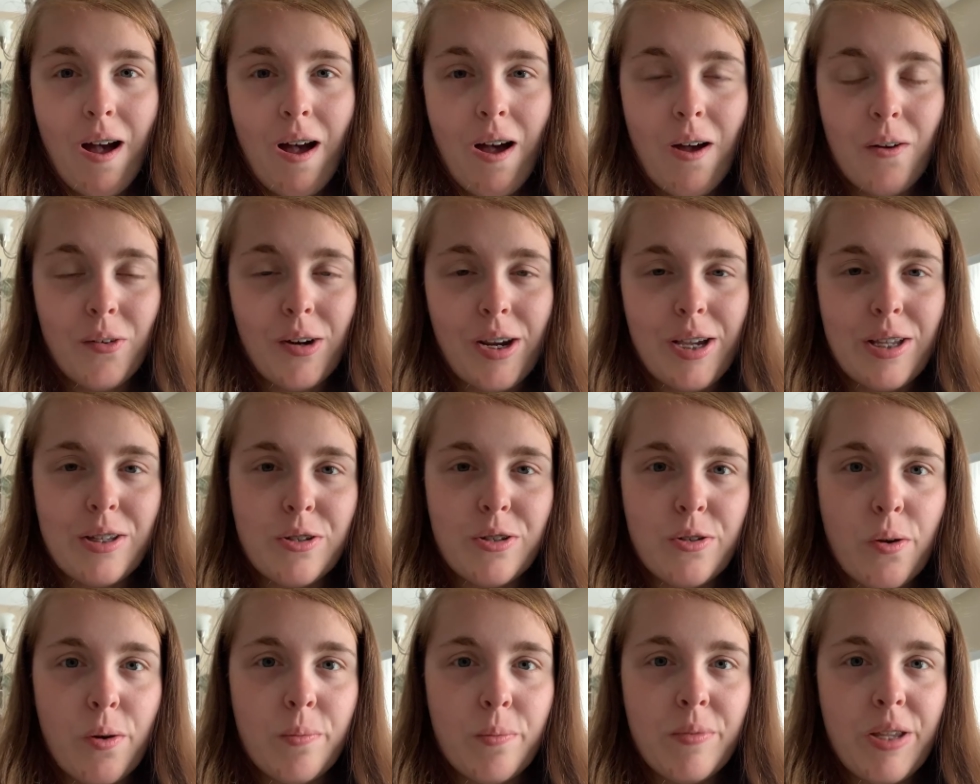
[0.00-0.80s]
All right,
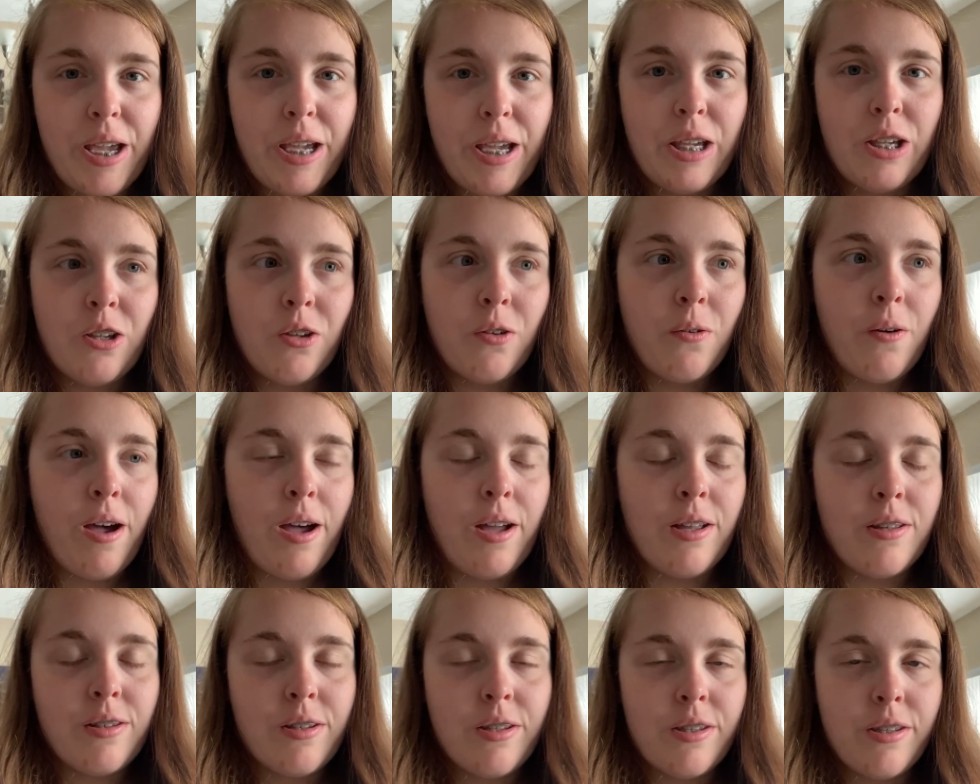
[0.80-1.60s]
so I'm taking you
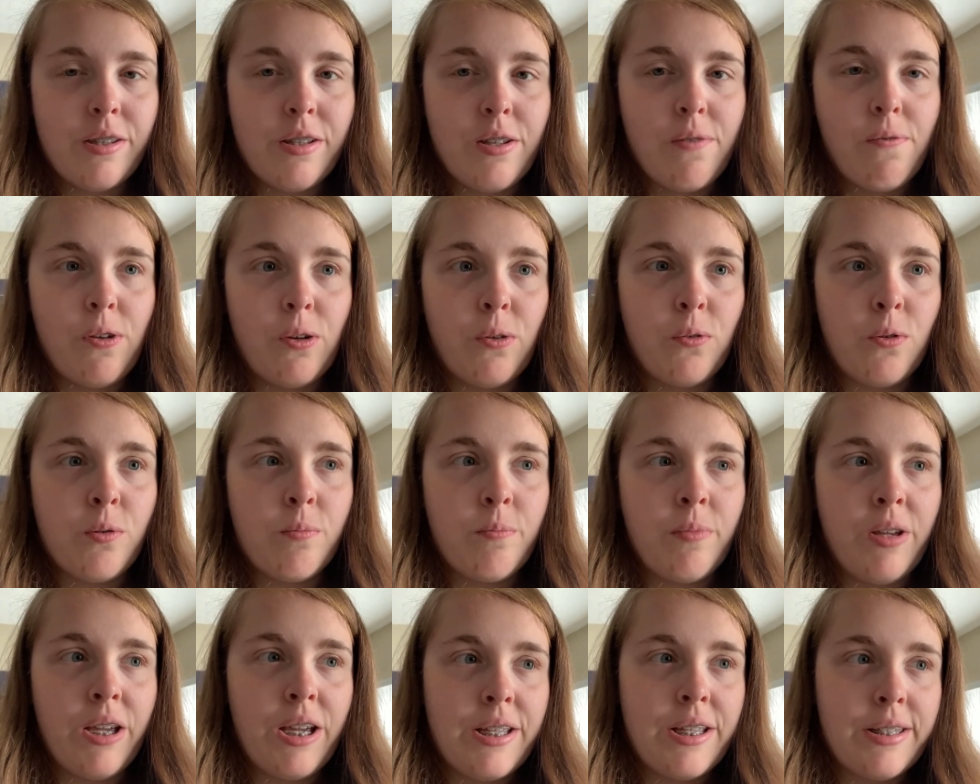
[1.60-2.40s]
out into the living
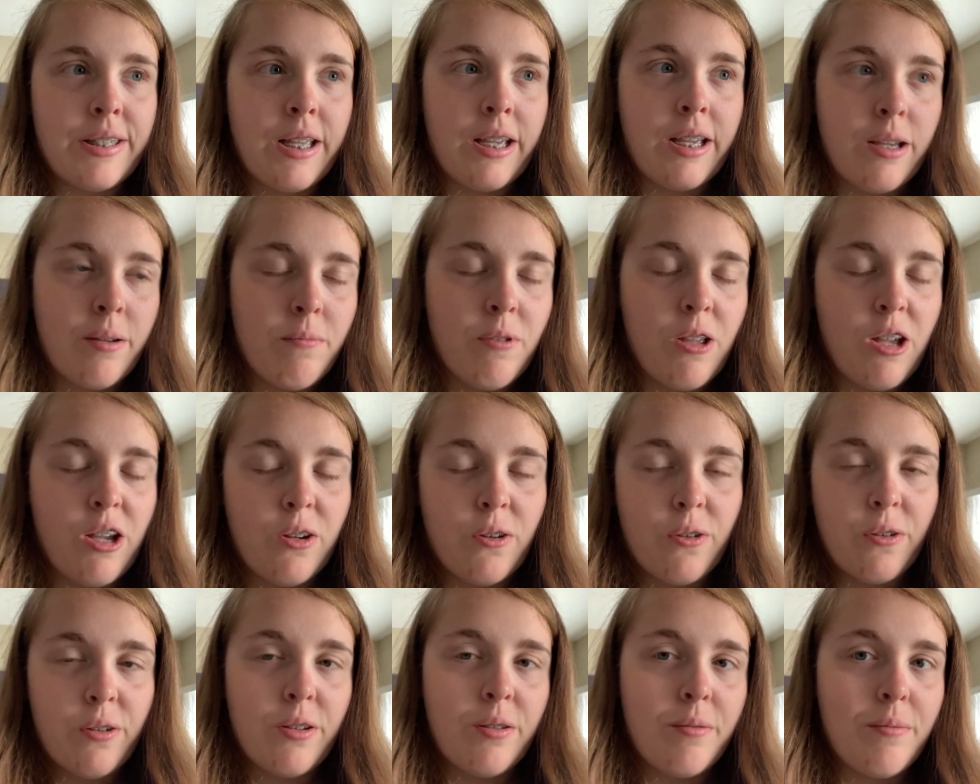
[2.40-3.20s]
room because I am
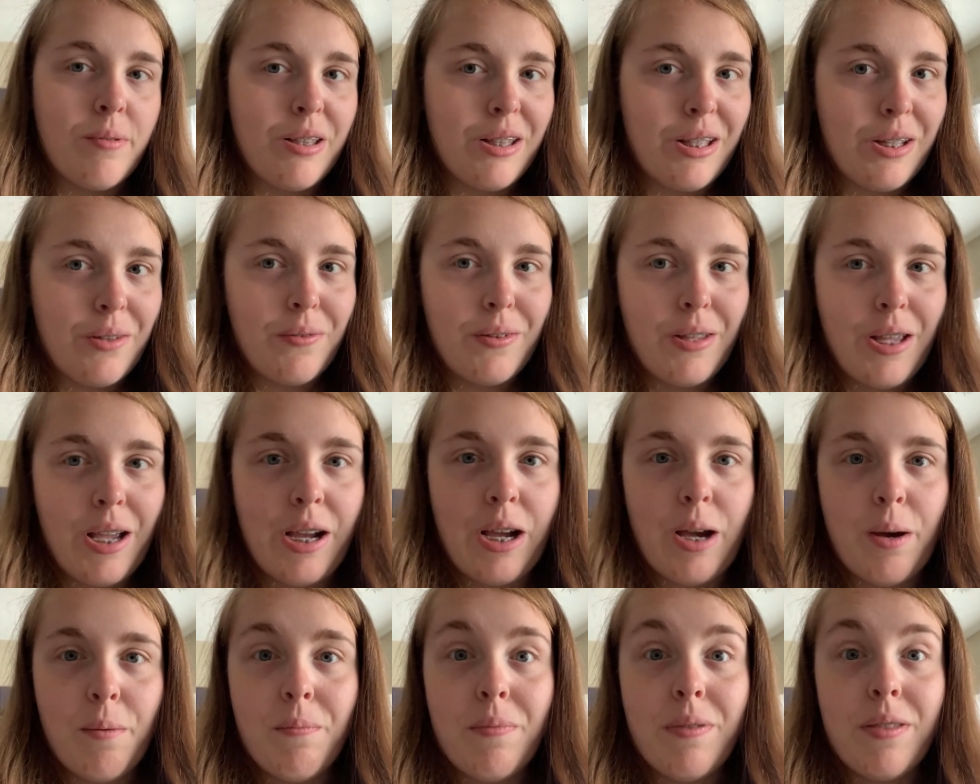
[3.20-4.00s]
not going to be
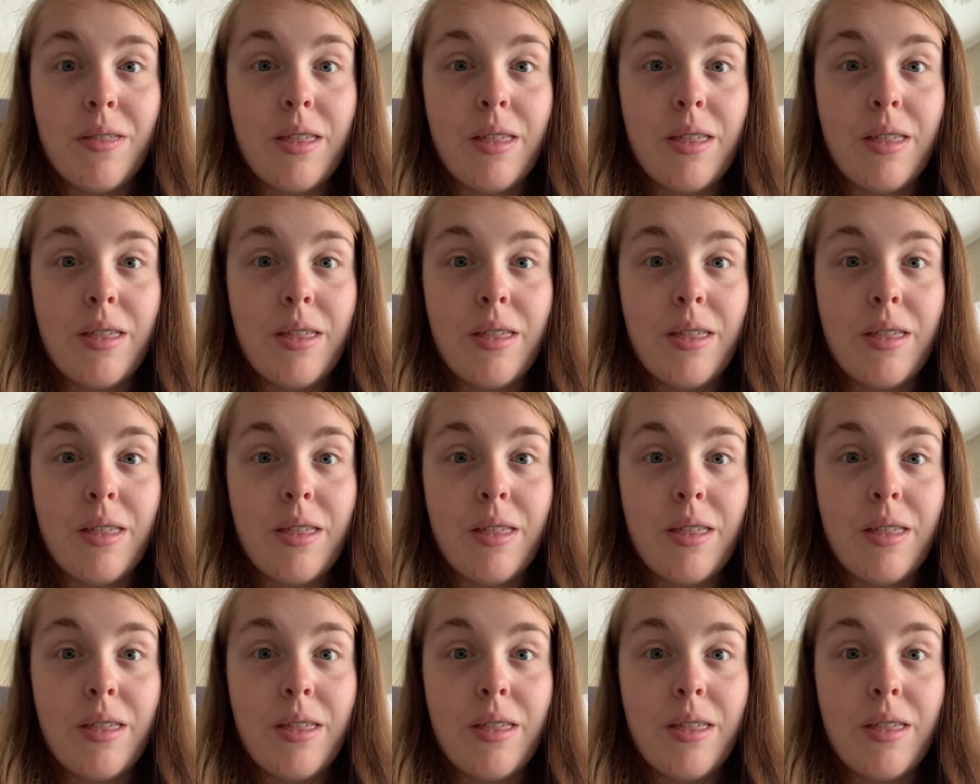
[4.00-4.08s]
lifting up